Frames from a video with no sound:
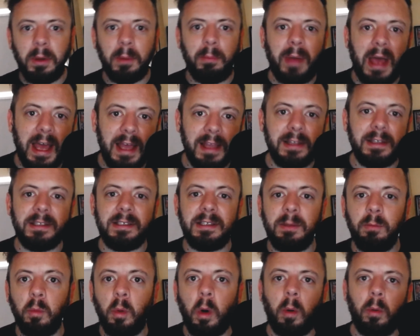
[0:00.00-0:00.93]
patterns
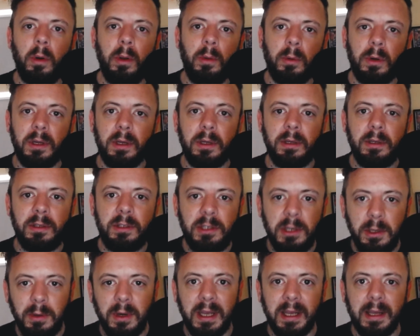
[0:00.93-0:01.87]
in what we were
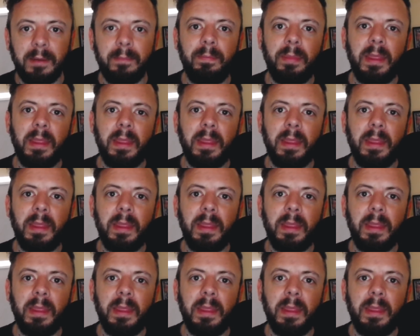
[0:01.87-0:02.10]
doing,